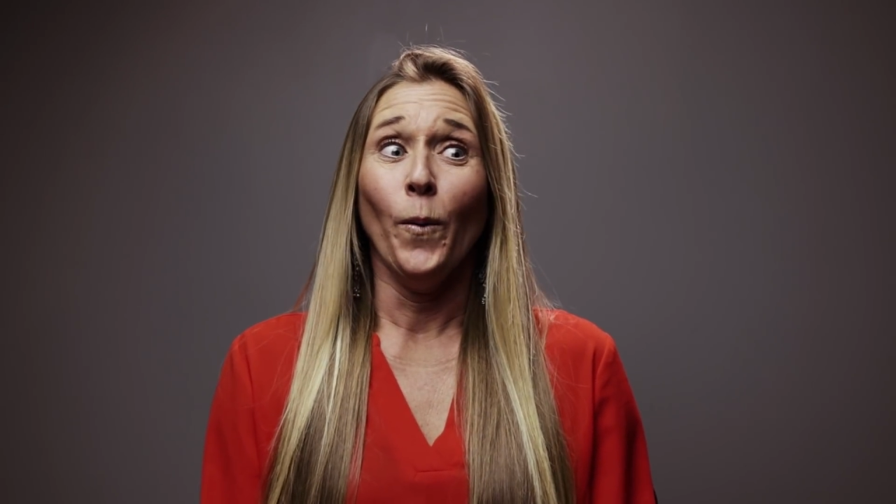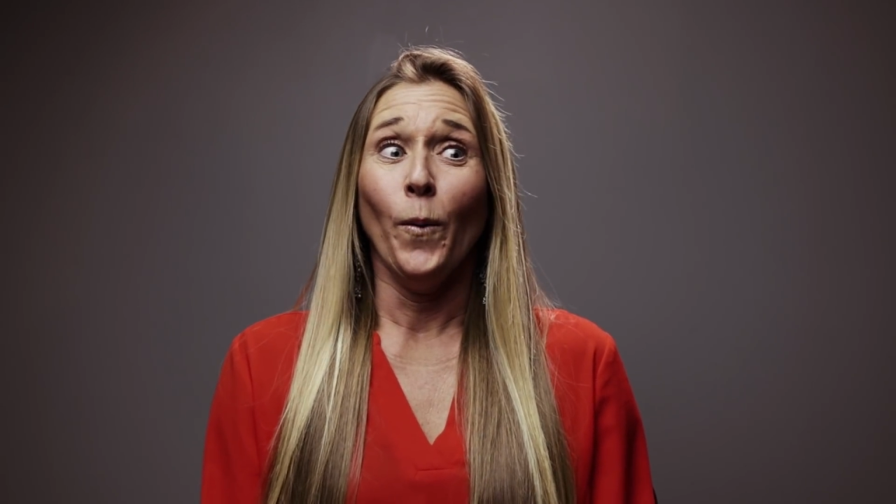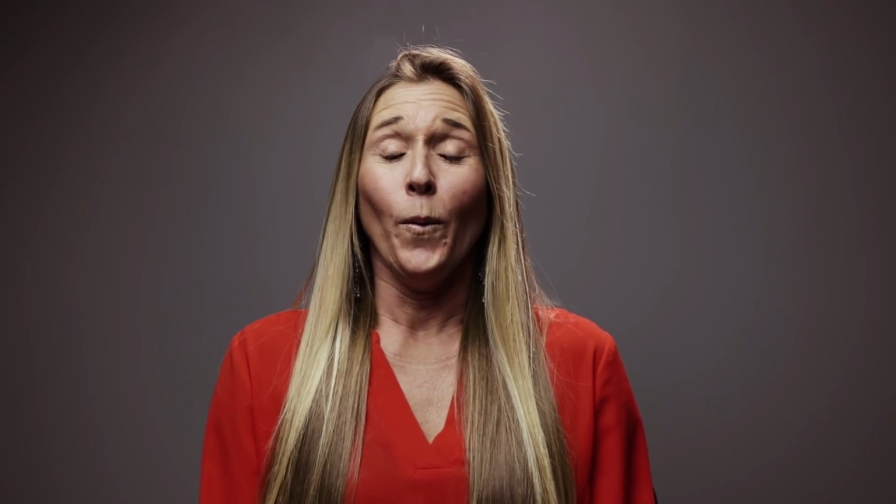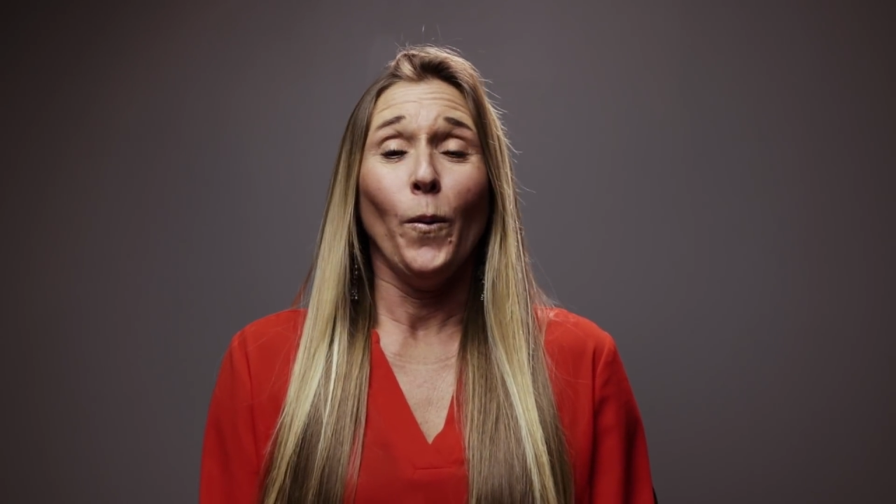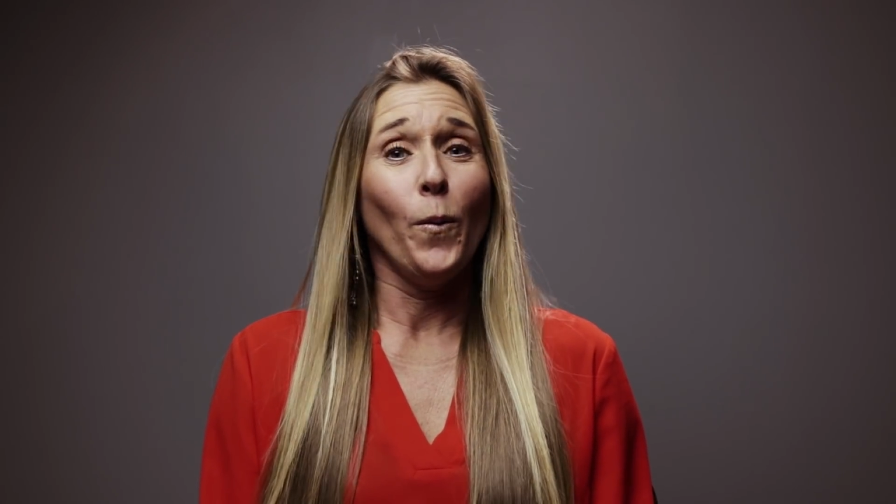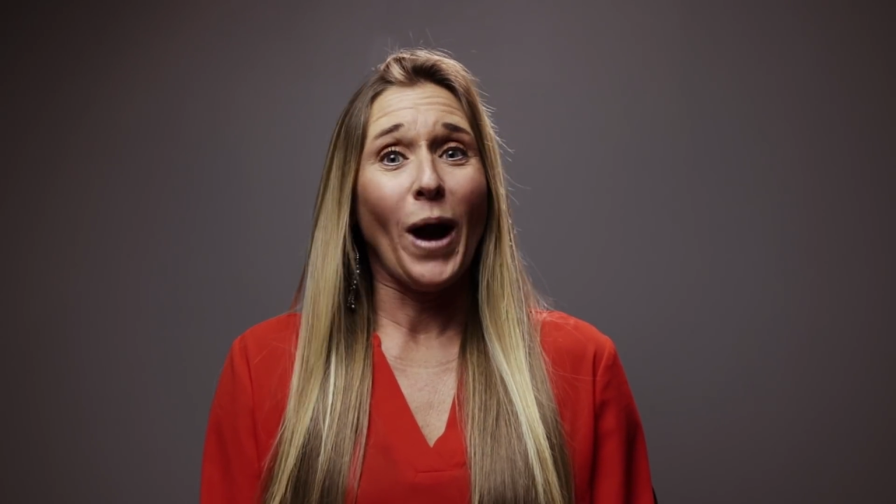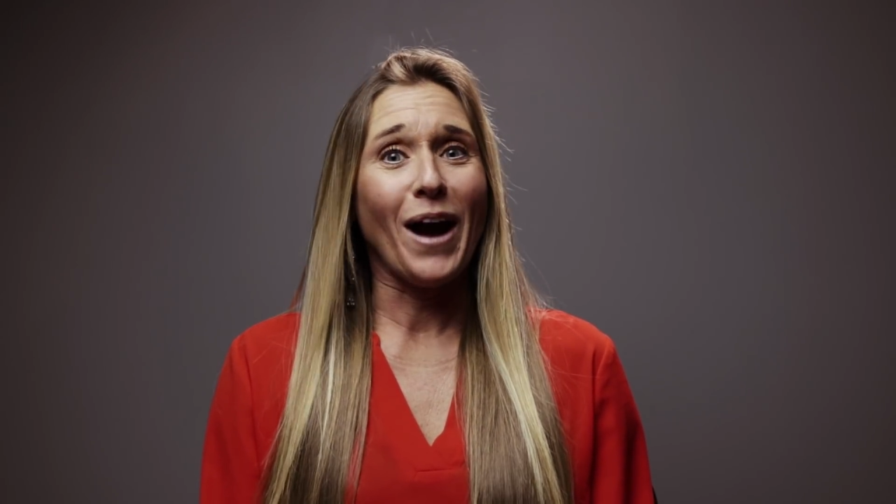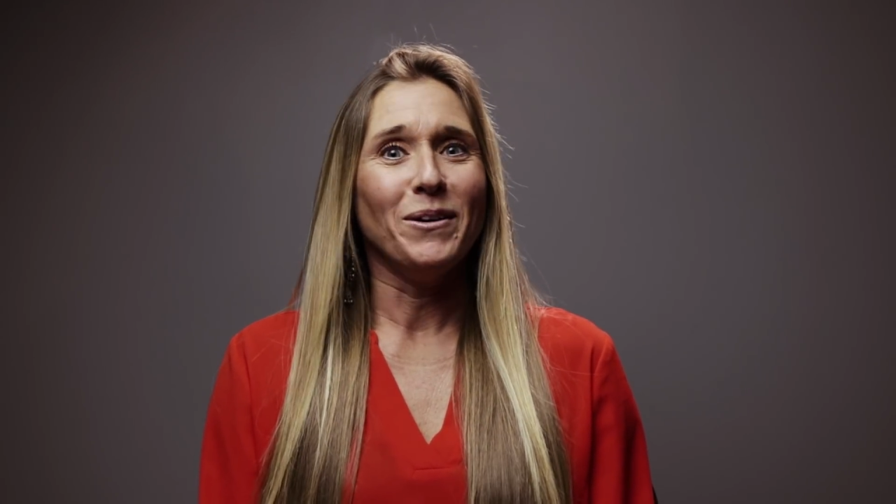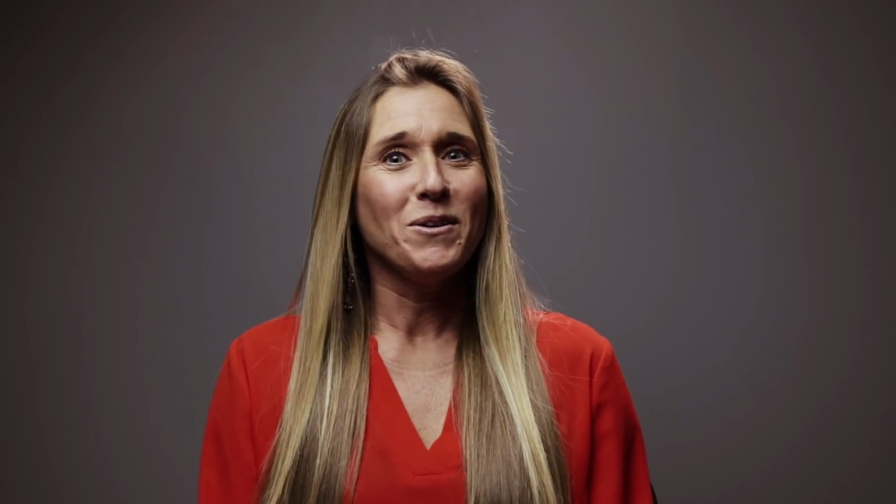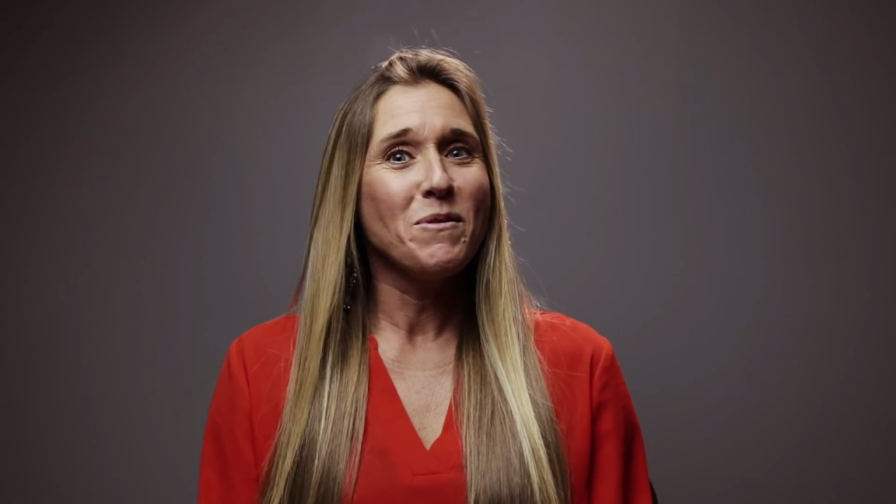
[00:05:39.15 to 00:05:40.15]

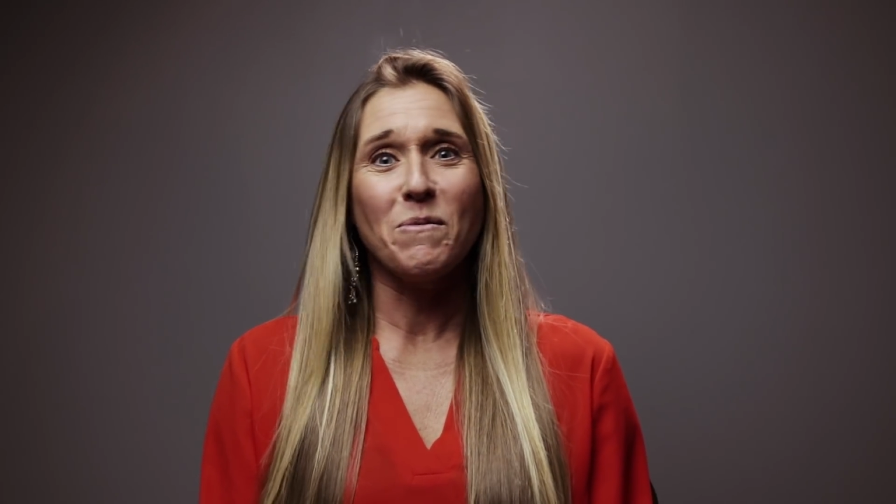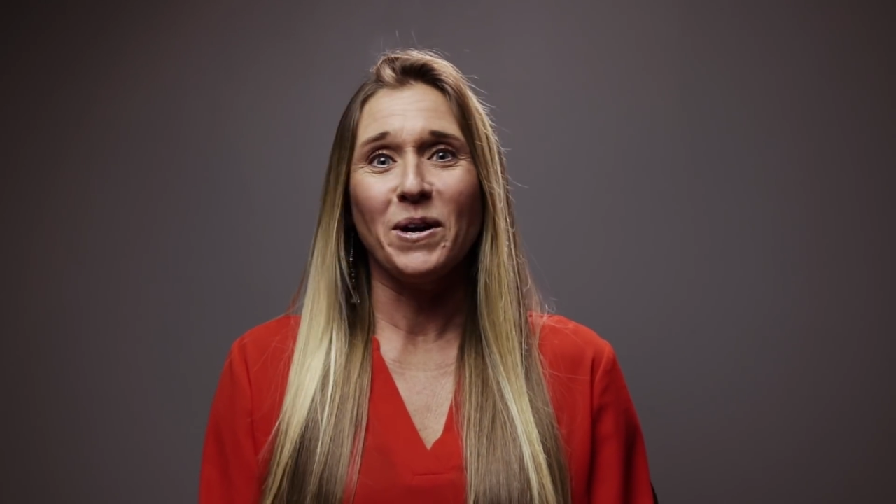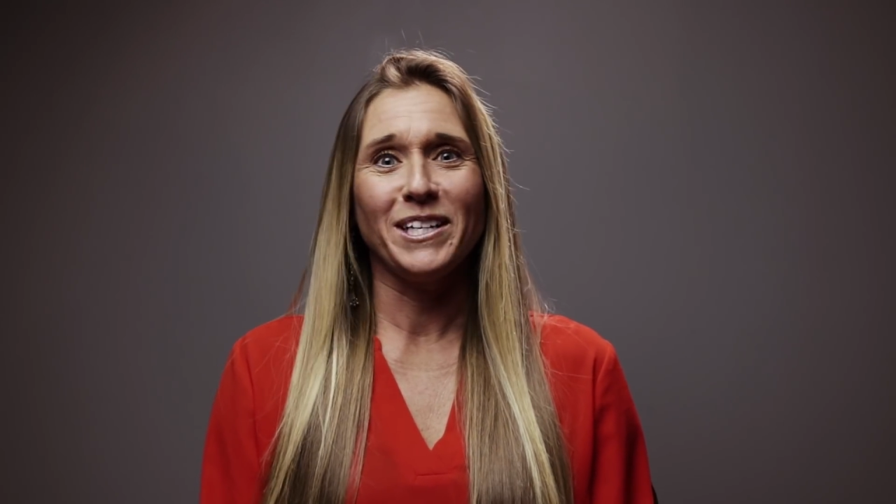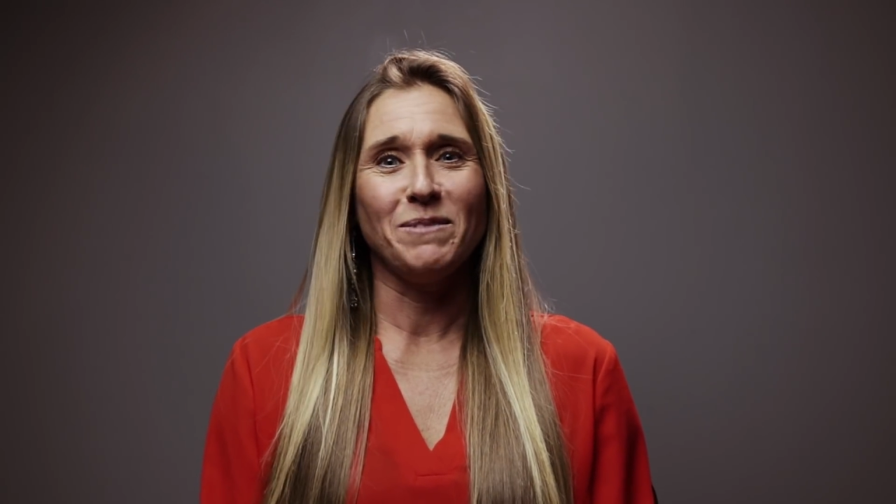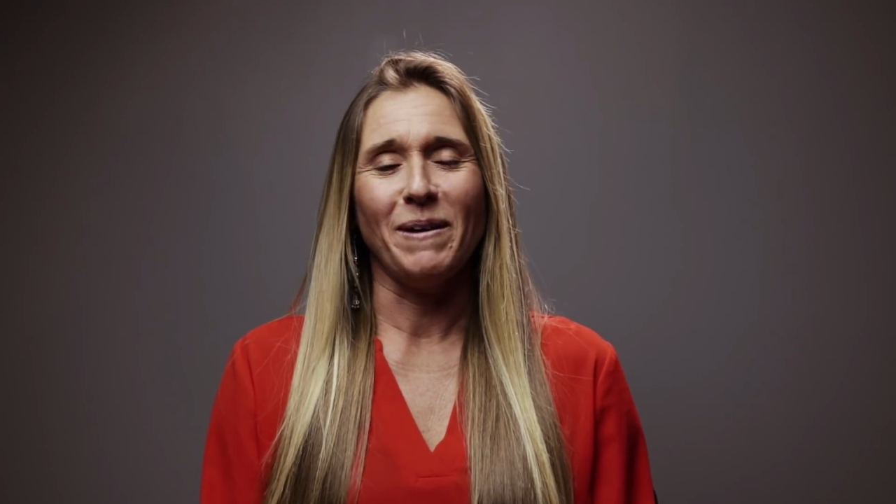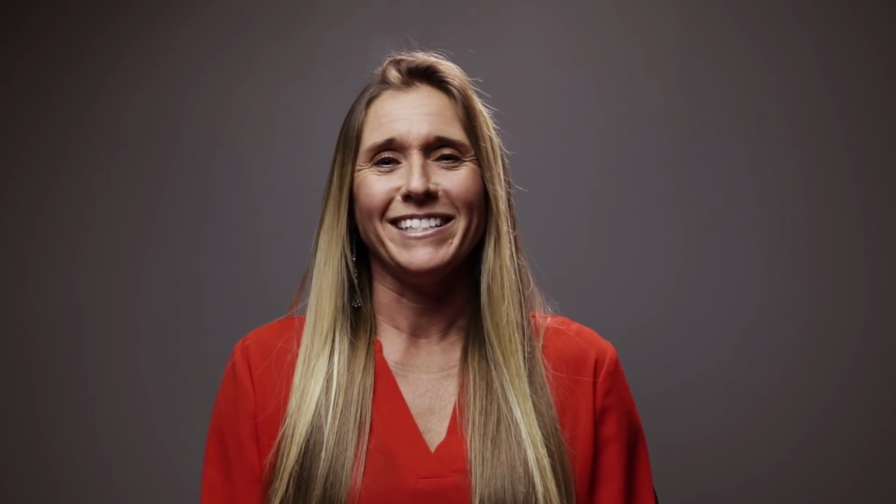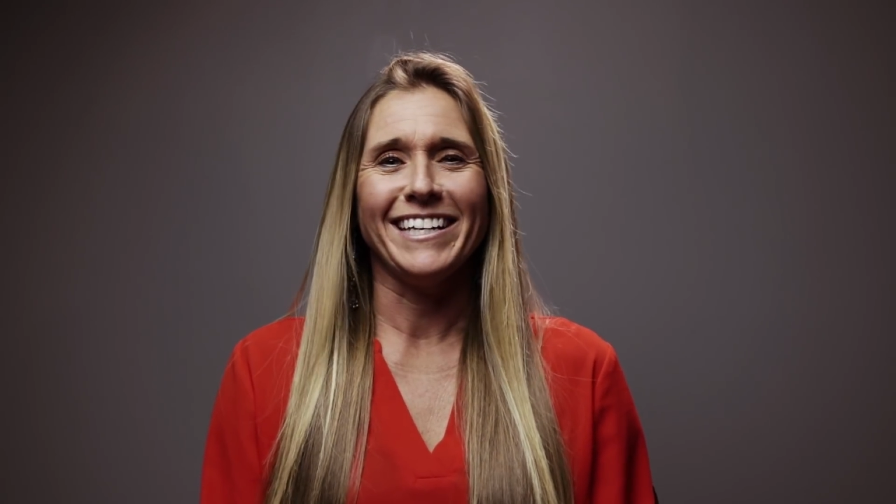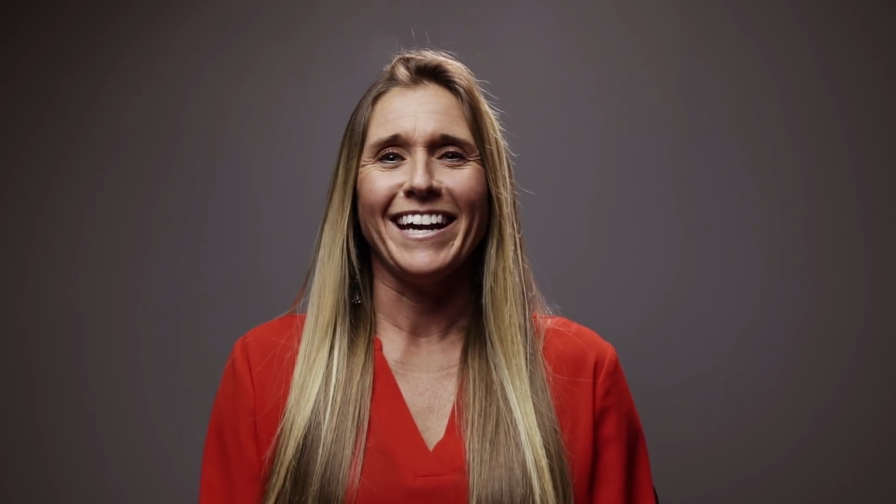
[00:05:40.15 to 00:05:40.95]
Wow, we weren't expecting